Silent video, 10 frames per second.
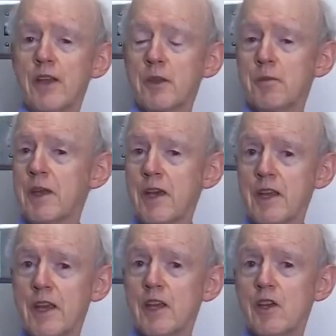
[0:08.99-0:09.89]
at the
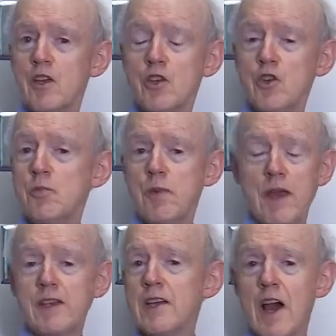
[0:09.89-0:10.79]
beginning, you
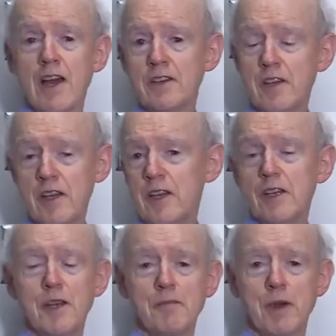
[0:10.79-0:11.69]
may not
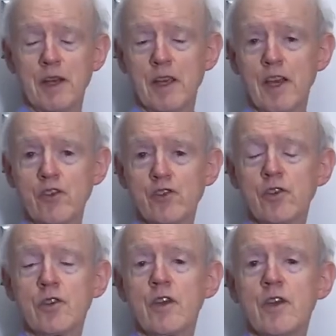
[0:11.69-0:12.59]
need
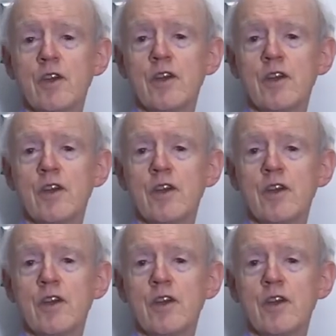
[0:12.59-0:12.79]
medication,